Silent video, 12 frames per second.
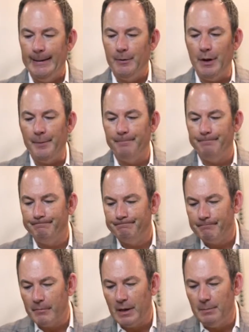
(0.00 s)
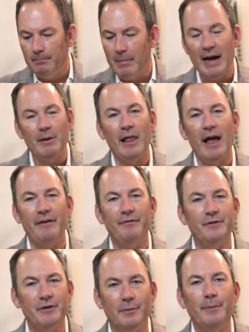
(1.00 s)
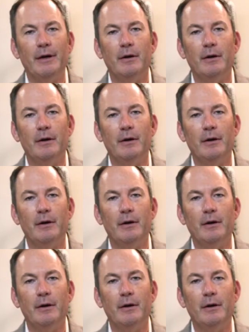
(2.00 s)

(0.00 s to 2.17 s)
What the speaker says: Well, my life took me